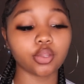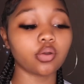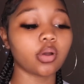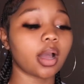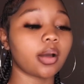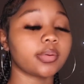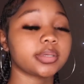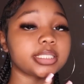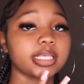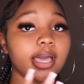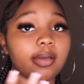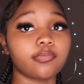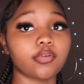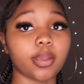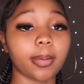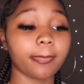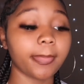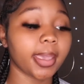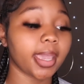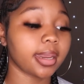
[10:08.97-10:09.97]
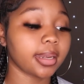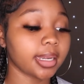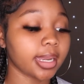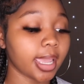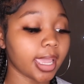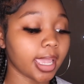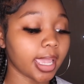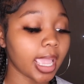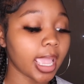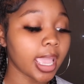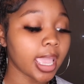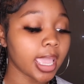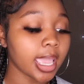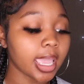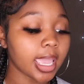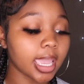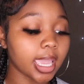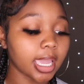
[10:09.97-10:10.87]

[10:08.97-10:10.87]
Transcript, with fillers: you always have your band-aid